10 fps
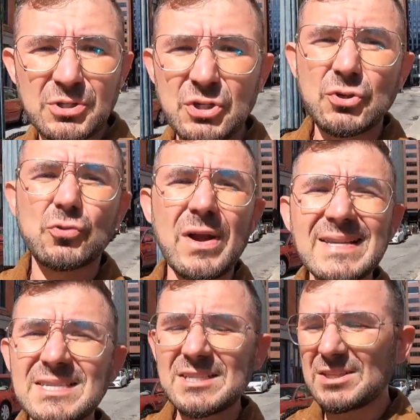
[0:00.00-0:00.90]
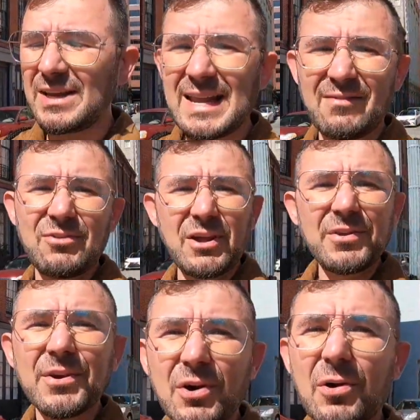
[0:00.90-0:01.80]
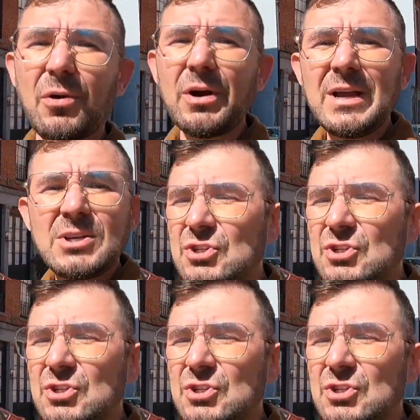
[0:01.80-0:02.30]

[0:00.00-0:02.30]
she dresses like every other girl,